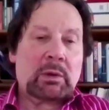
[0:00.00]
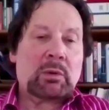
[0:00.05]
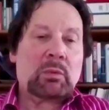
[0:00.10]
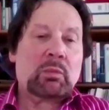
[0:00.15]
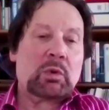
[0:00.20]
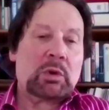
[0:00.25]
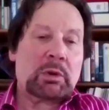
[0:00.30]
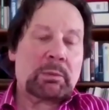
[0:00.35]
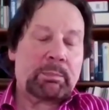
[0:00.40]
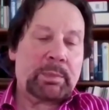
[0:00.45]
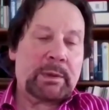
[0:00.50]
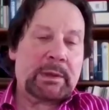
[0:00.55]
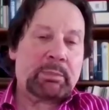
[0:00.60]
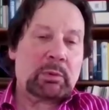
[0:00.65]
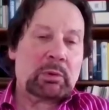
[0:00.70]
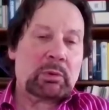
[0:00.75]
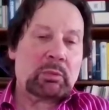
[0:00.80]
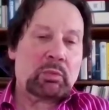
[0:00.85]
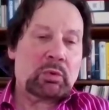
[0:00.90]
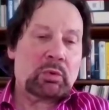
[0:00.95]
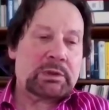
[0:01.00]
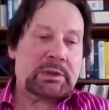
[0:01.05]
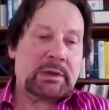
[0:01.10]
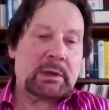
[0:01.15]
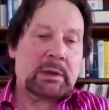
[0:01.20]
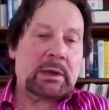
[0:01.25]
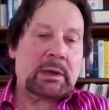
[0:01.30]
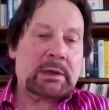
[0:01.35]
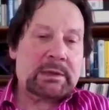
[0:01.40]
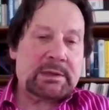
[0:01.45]
what people would
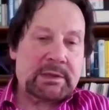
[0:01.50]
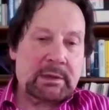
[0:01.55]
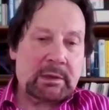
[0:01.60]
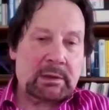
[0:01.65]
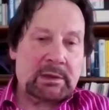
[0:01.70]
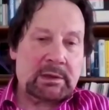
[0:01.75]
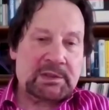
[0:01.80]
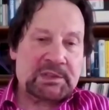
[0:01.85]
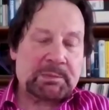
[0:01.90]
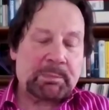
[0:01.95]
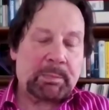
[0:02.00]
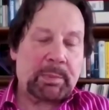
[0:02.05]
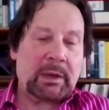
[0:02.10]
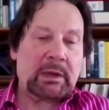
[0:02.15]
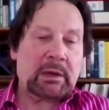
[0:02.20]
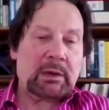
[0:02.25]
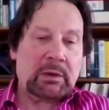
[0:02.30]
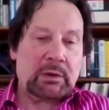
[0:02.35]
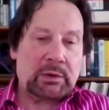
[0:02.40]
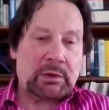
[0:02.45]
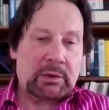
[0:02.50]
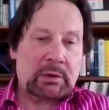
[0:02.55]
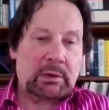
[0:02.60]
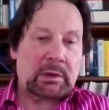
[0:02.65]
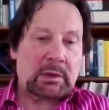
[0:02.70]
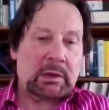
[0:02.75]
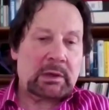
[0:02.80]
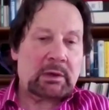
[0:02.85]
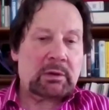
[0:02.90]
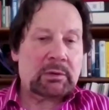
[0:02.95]
ideally spend
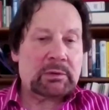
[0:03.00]
uh,